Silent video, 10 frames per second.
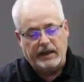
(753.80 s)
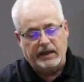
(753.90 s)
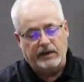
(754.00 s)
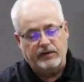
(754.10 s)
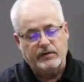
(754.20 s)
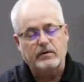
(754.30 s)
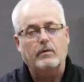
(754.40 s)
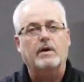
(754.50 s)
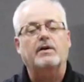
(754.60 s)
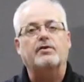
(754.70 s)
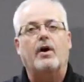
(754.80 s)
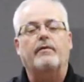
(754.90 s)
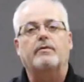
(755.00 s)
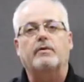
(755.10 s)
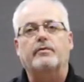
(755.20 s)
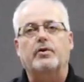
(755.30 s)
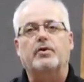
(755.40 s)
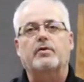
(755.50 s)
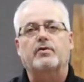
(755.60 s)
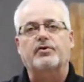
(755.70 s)
is what is often referred
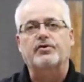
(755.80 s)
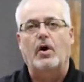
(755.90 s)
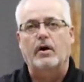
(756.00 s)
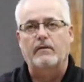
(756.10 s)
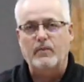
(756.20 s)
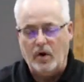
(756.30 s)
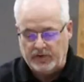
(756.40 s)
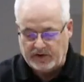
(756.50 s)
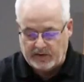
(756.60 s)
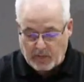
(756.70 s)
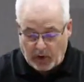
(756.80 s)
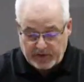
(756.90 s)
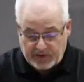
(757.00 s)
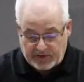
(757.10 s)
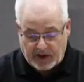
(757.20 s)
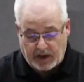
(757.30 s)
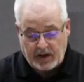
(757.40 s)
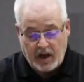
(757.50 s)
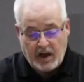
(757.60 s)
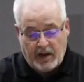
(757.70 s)
to as the Song of Moses. And Moses
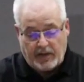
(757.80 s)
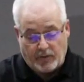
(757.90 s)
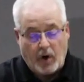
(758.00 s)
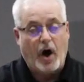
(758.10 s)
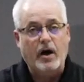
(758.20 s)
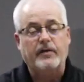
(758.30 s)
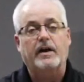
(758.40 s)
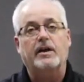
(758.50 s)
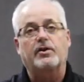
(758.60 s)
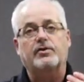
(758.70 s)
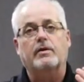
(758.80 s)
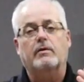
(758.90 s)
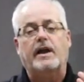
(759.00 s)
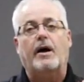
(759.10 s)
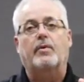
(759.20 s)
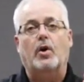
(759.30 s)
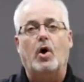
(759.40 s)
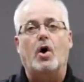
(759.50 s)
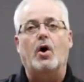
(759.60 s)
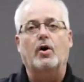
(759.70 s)
said, "The rock," that is capital
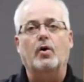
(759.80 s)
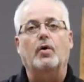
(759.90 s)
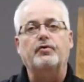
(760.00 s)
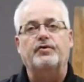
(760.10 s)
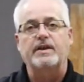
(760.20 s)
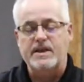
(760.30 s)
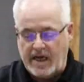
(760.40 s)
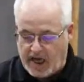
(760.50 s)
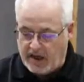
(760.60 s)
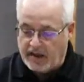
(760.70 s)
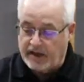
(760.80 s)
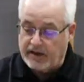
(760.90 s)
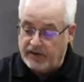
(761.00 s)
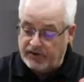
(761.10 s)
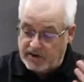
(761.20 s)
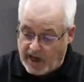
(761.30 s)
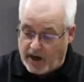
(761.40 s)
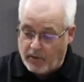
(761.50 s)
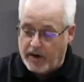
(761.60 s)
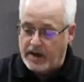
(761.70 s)
R-O-C-K, that is
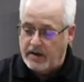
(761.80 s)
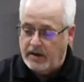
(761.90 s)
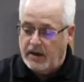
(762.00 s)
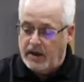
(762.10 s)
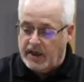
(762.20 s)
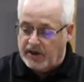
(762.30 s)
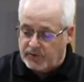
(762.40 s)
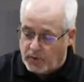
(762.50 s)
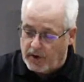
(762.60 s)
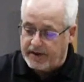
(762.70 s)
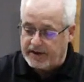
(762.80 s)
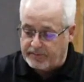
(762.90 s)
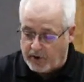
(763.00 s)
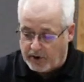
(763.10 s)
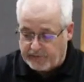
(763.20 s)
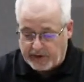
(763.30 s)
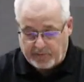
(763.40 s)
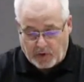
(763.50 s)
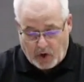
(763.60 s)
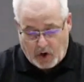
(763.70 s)
Yahweh, "his work is perfect,
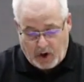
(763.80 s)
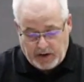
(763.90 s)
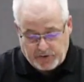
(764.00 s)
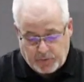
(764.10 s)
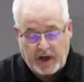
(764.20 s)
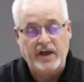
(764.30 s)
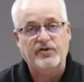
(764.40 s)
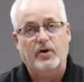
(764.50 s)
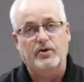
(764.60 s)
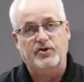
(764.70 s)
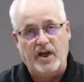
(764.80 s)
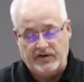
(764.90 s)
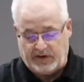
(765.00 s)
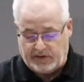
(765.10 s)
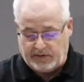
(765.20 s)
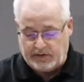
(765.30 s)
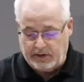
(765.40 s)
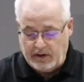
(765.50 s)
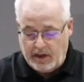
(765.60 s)
for all his ways are justice.